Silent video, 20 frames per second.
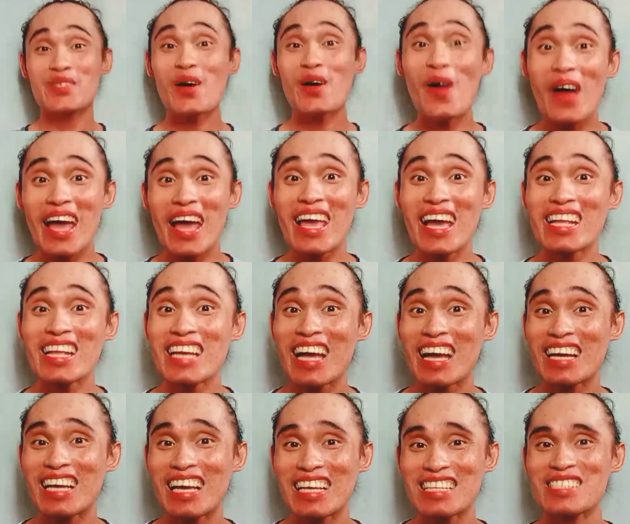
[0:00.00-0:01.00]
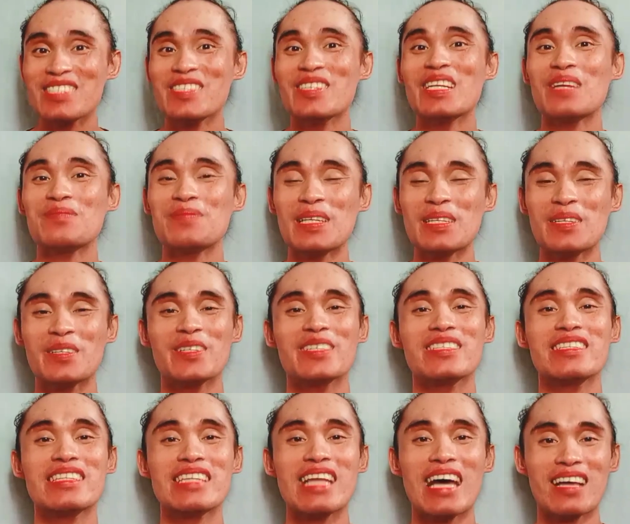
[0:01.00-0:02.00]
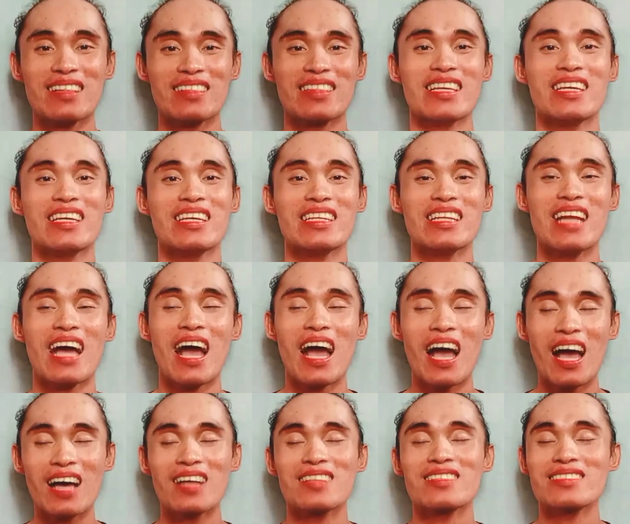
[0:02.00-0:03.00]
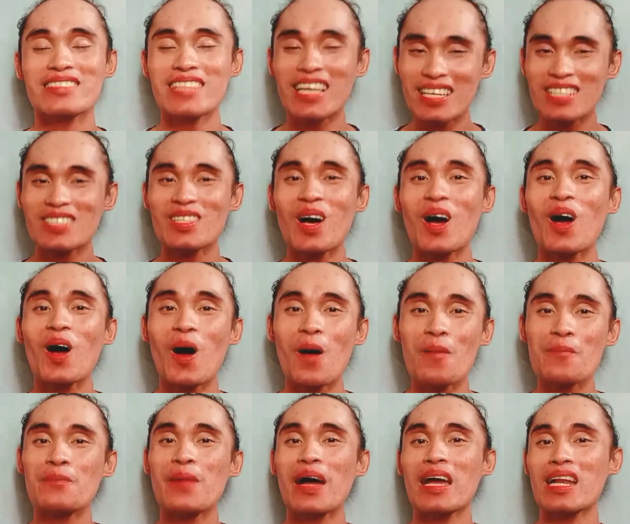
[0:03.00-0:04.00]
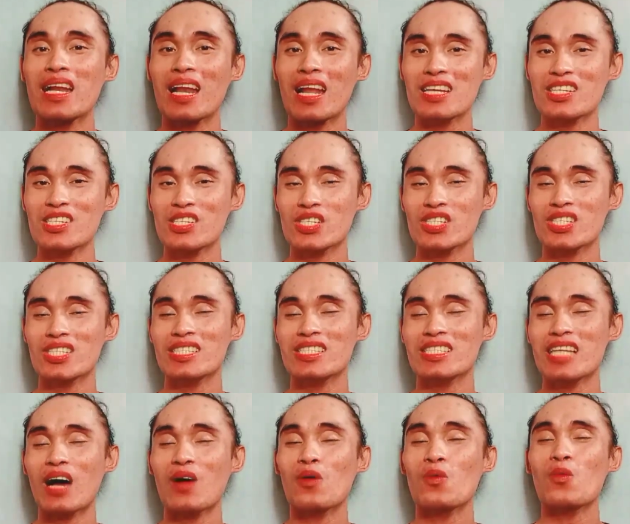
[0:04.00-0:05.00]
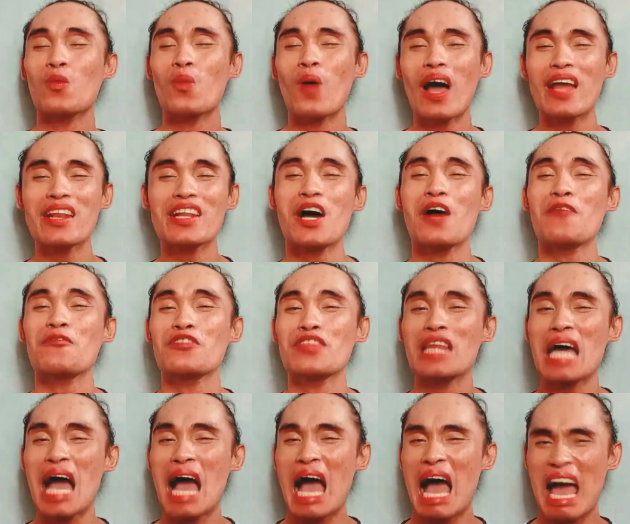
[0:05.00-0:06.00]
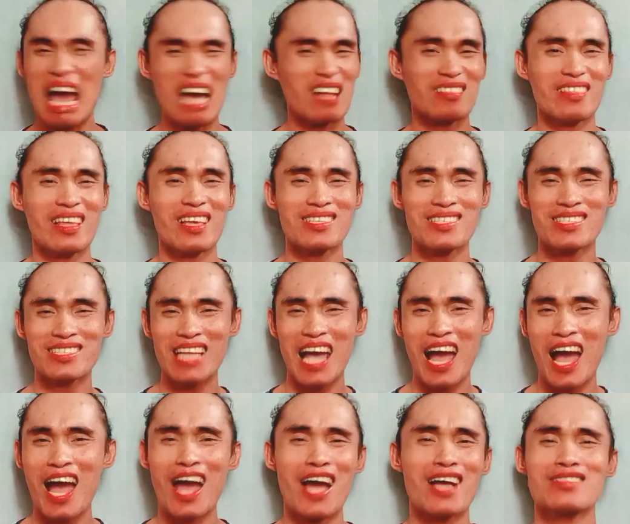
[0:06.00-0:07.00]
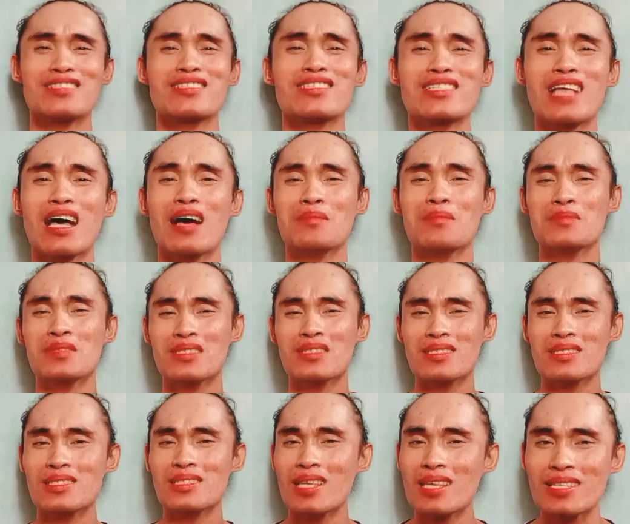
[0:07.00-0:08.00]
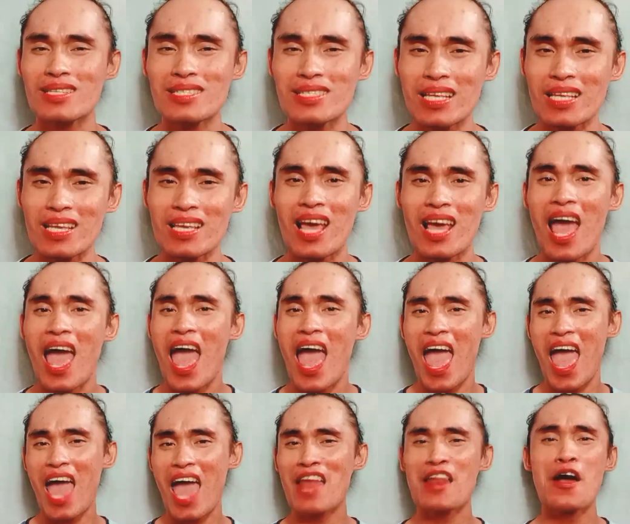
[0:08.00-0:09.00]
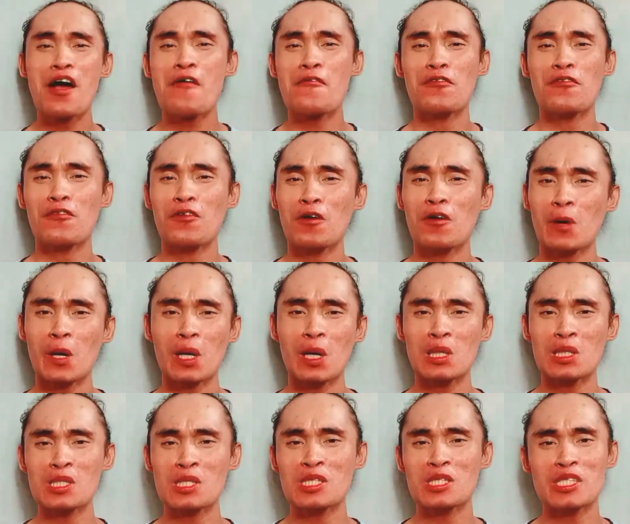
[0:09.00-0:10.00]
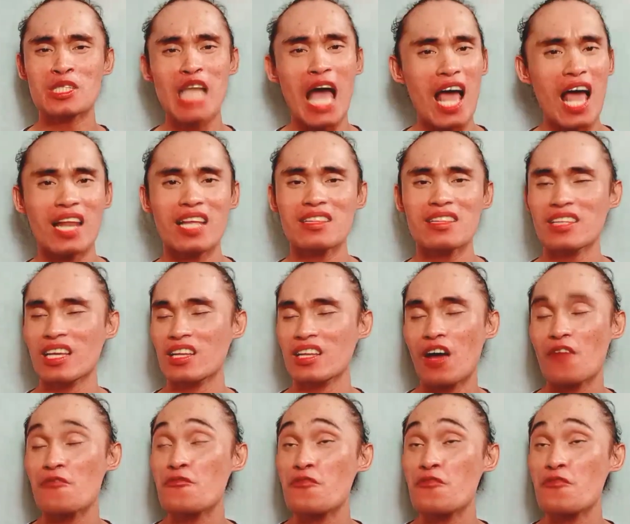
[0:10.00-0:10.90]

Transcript: So ayan nga guys, na napanood natin ang TikTok compilation ng one of the hottest, handsome, sexy, and of course talented,